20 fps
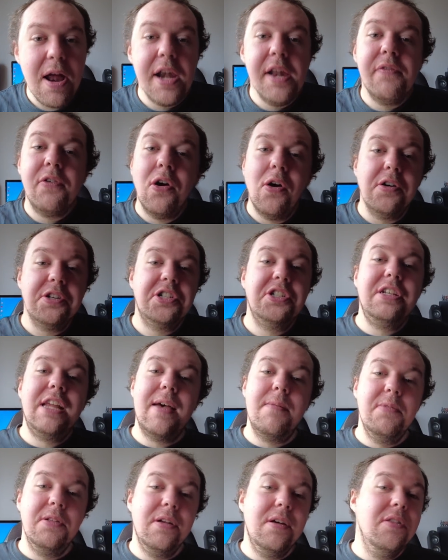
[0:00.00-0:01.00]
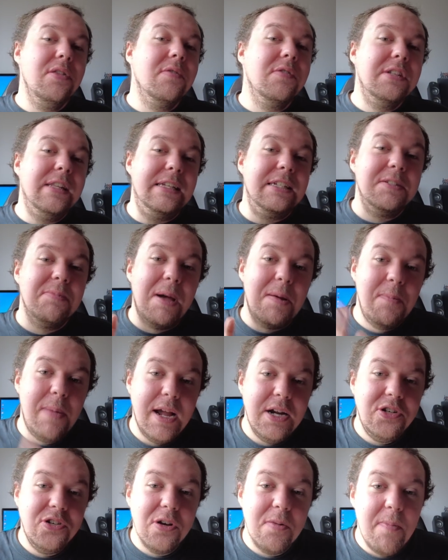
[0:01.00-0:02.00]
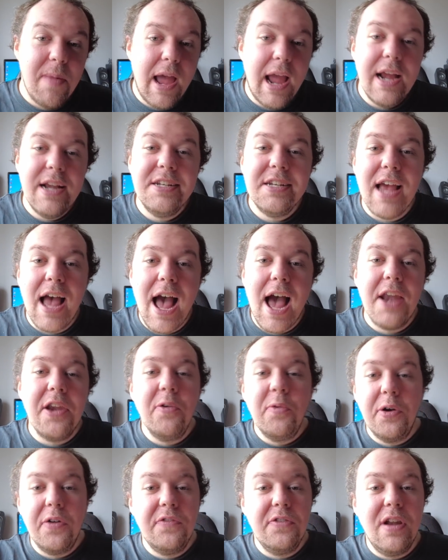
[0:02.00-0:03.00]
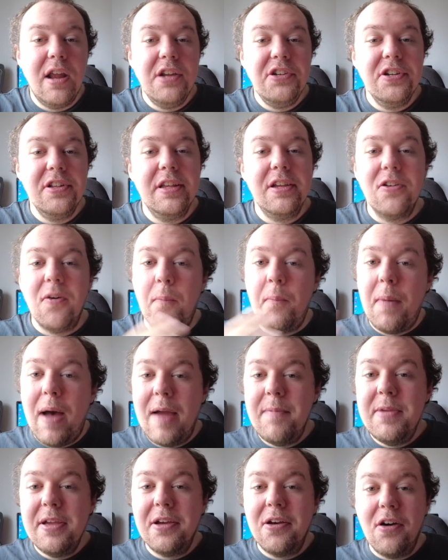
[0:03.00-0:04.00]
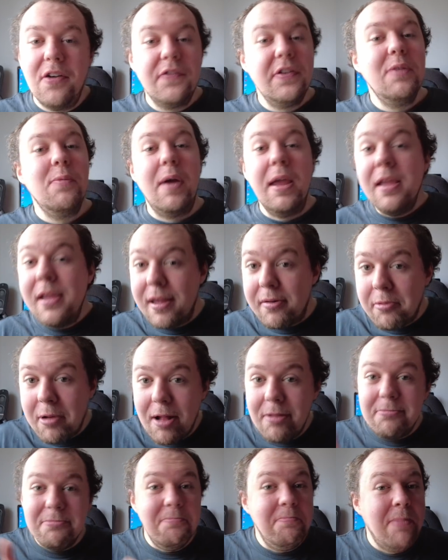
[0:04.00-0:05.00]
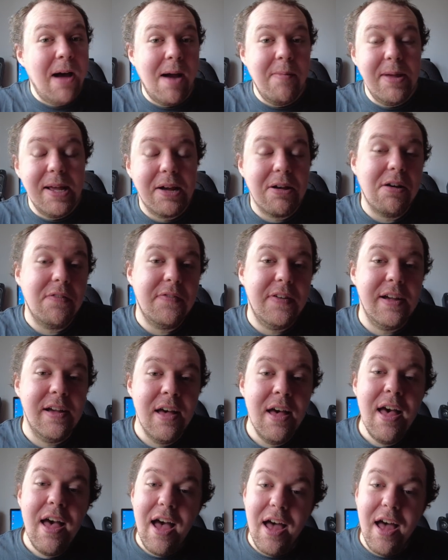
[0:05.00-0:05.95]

And of course, down below, there is a link to my Patreon page and a one-off donation link called Buy Me a Coffee, where you can, well, buy me a coffee.